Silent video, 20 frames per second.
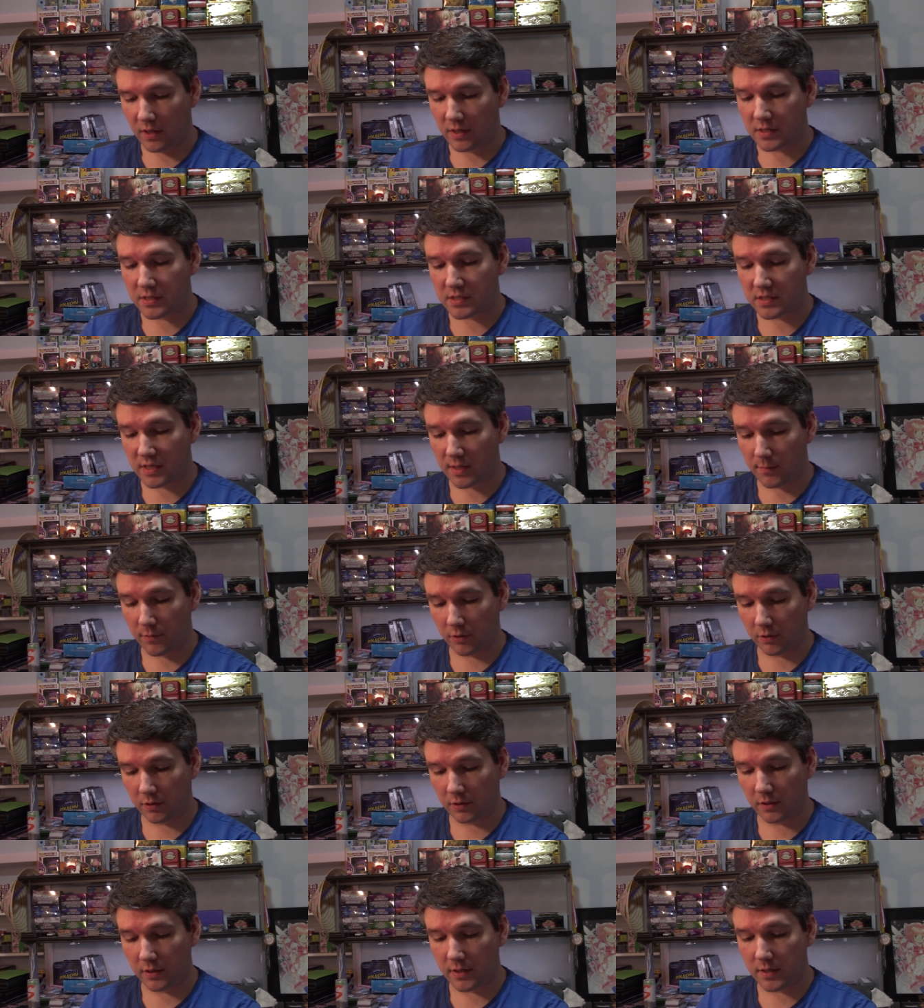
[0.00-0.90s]

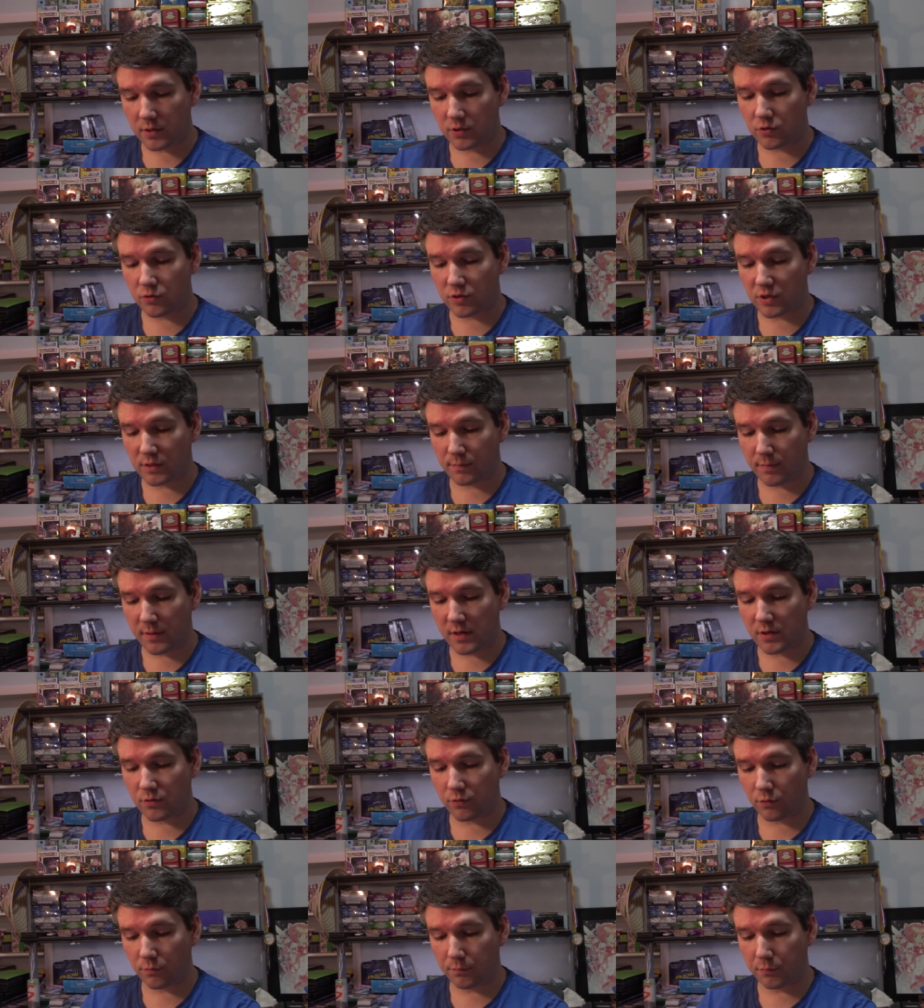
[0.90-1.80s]
Similarly, to
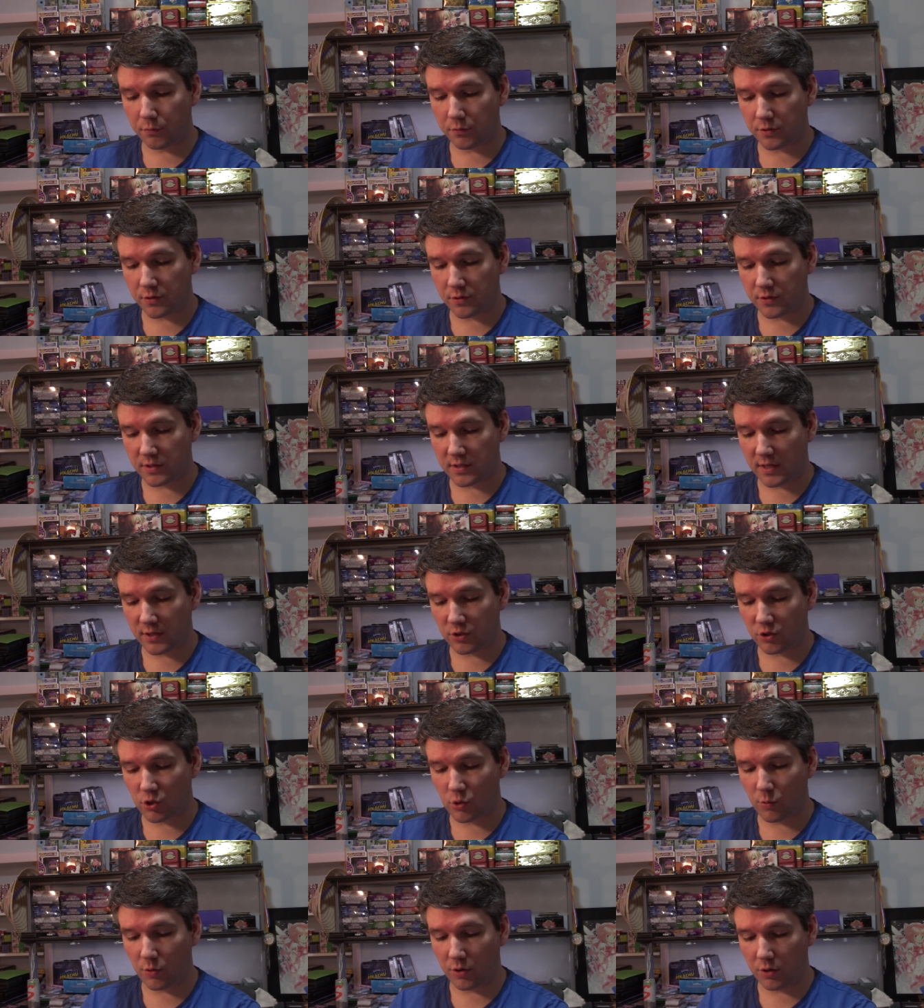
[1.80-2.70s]
Speed Duel booster
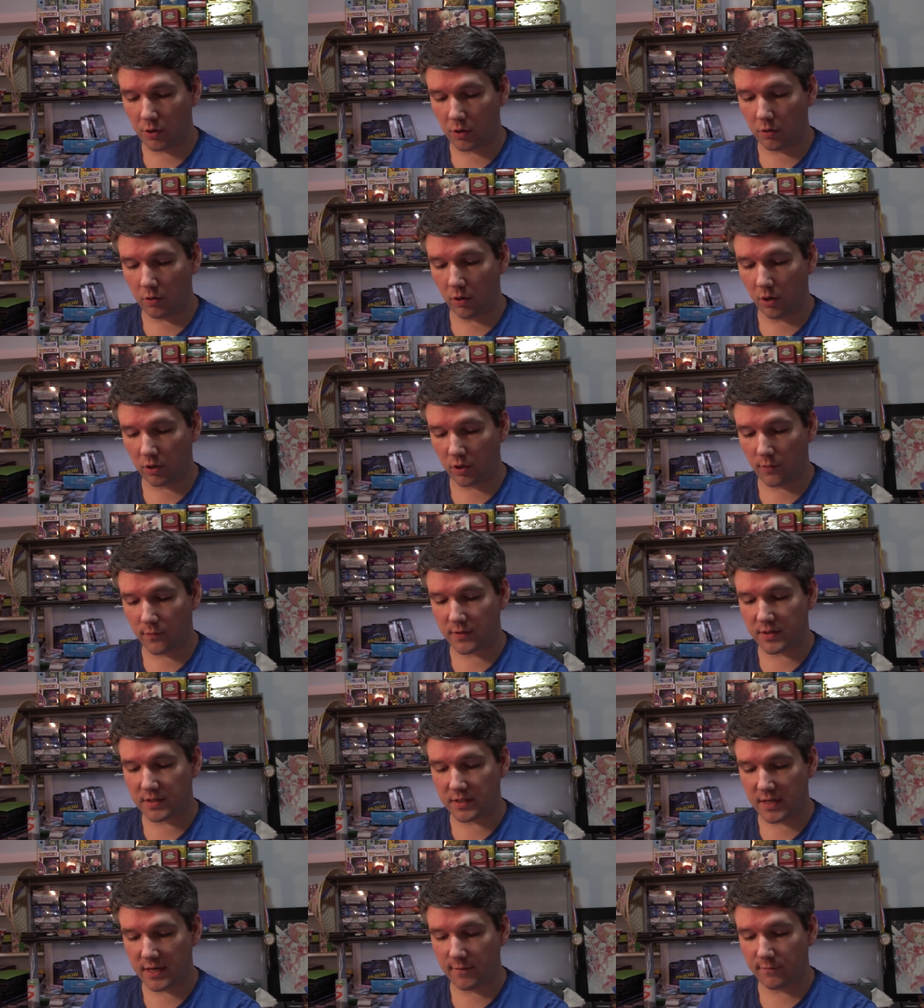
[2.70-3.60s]
sets, you will no longer
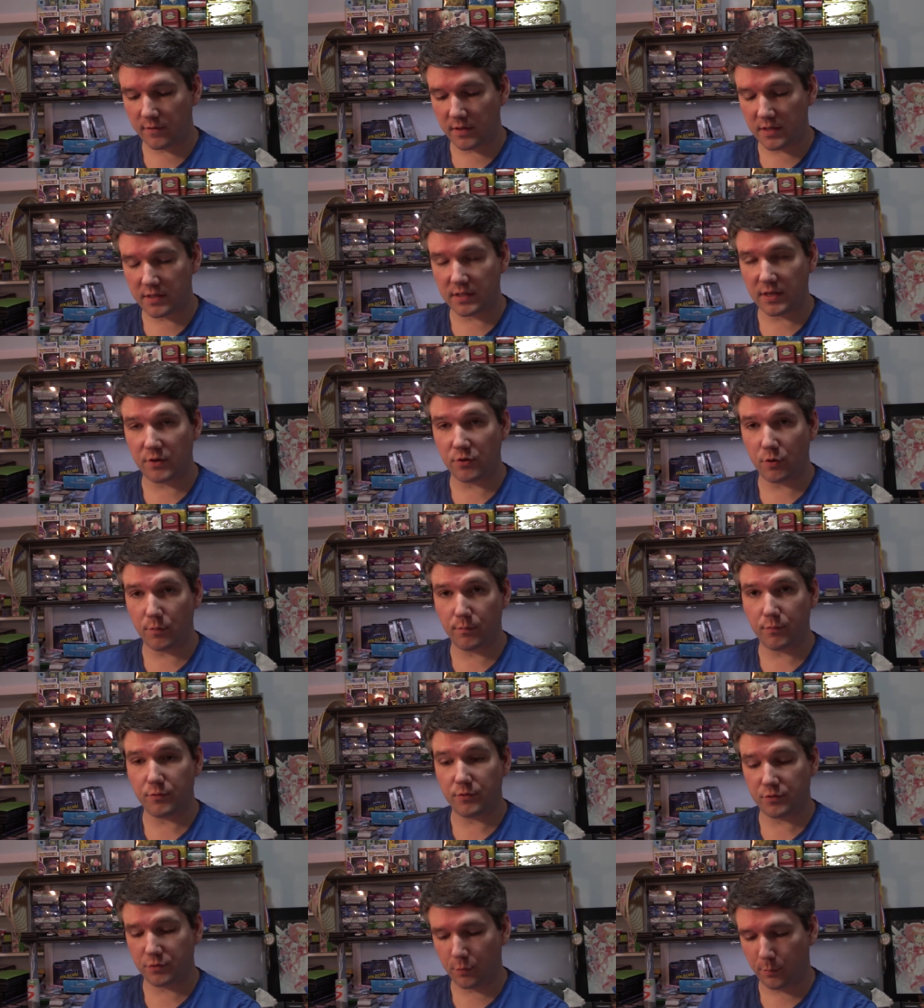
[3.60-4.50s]
receive these in your
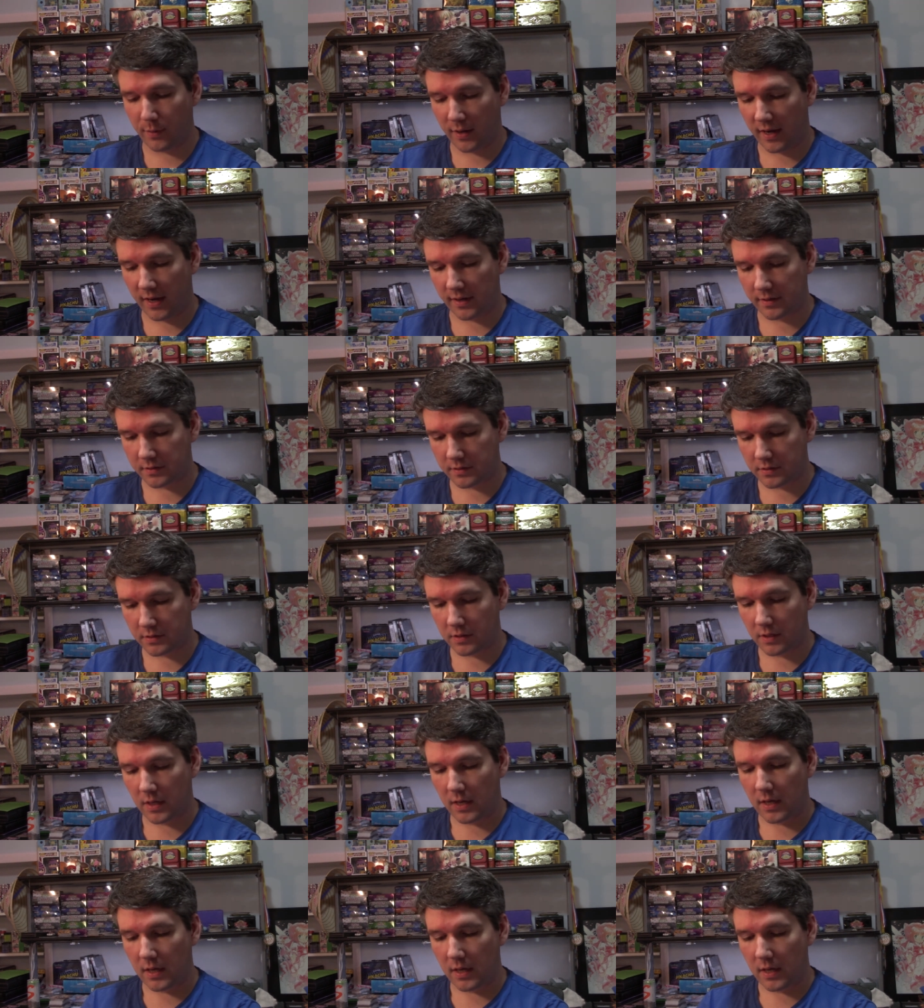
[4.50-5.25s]
booster packs.